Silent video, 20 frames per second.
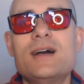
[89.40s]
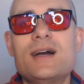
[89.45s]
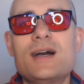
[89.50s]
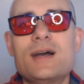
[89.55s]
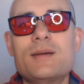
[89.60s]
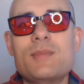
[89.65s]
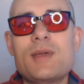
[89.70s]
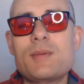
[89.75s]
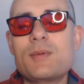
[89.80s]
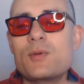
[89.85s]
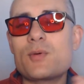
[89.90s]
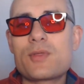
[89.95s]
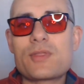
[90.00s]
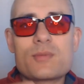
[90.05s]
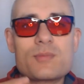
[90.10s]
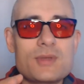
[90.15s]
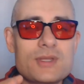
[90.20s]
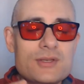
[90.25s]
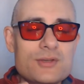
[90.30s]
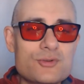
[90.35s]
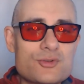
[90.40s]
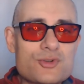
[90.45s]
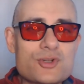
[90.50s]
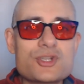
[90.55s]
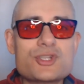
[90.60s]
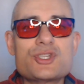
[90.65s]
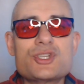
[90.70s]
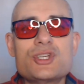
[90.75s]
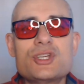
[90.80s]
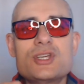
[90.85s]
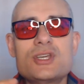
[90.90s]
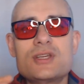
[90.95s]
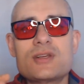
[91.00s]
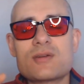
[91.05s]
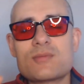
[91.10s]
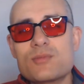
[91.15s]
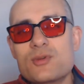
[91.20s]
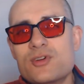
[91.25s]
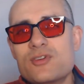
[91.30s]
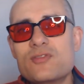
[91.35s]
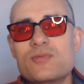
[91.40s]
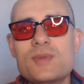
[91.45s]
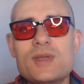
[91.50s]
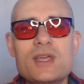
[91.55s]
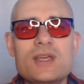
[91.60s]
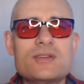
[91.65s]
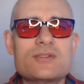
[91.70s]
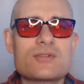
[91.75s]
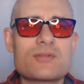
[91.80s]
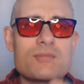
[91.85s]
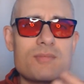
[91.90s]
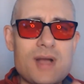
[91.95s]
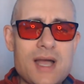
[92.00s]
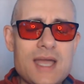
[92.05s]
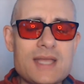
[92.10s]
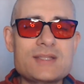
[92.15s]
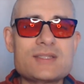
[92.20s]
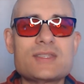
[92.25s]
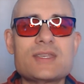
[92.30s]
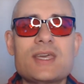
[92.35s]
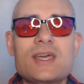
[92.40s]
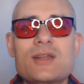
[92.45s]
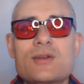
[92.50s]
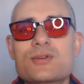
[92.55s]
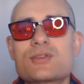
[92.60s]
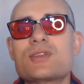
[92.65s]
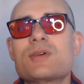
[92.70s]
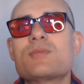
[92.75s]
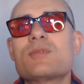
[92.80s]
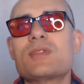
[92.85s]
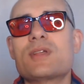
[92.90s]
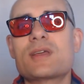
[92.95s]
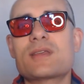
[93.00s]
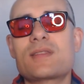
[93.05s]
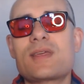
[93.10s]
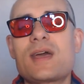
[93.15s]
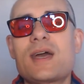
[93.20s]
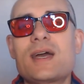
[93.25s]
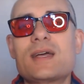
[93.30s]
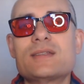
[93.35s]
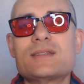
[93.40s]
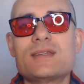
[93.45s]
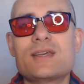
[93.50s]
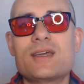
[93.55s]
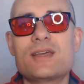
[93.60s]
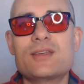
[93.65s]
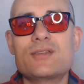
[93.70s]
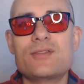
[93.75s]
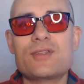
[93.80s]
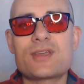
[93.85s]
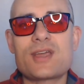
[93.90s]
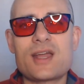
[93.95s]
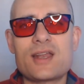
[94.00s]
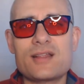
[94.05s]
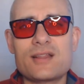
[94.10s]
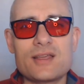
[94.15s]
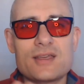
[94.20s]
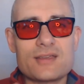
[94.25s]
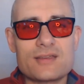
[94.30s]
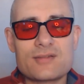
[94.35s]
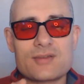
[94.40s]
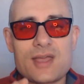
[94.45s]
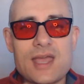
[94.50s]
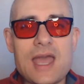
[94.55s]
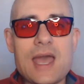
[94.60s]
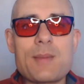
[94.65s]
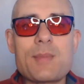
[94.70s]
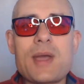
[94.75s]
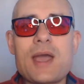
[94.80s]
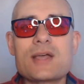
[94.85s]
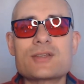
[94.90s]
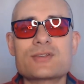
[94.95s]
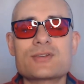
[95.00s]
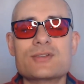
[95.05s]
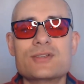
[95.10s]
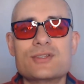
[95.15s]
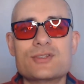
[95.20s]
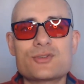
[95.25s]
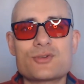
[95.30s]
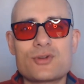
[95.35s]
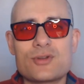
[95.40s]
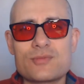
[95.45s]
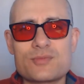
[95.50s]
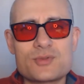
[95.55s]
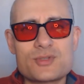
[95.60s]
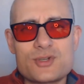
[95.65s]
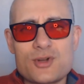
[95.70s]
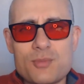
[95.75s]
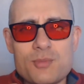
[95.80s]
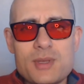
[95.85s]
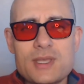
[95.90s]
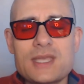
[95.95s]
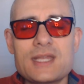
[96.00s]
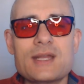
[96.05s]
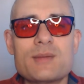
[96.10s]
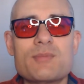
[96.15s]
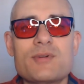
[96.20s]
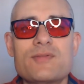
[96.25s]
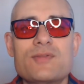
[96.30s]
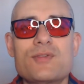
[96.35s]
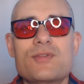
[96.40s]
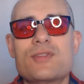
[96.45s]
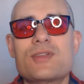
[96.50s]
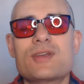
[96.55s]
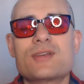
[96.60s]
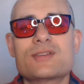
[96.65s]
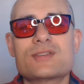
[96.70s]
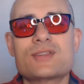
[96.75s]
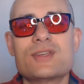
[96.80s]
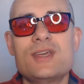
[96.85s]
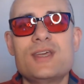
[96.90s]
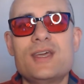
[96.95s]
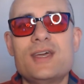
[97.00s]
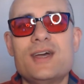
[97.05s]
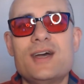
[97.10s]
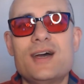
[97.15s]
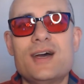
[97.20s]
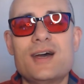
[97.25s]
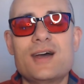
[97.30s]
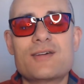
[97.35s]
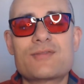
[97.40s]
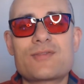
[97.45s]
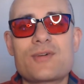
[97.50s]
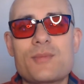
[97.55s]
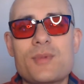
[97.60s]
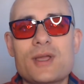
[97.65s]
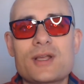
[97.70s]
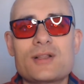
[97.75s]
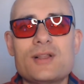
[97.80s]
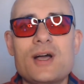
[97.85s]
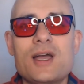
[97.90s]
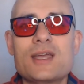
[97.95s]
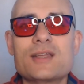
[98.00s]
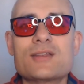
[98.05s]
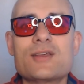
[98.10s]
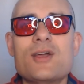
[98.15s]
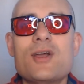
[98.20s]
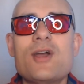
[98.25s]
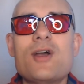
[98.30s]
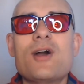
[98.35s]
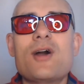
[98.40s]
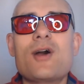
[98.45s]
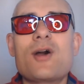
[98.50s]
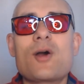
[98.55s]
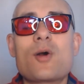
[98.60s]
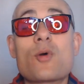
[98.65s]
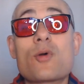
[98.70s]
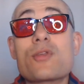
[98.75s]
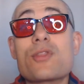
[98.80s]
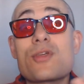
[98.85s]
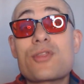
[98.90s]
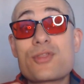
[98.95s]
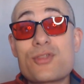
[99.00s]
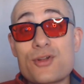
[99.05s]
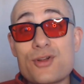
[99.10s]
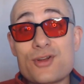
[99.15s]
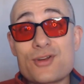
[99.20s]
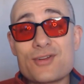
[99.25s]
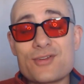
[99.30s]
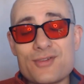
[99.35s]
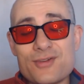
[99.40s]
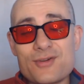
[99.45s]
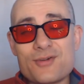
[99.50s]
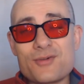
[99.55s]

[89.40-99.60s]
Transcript: maybe whether it be nutrition or movement or mindset or something like that. They kind of like haphazardly sort of start picking up a few things from my client. Or the third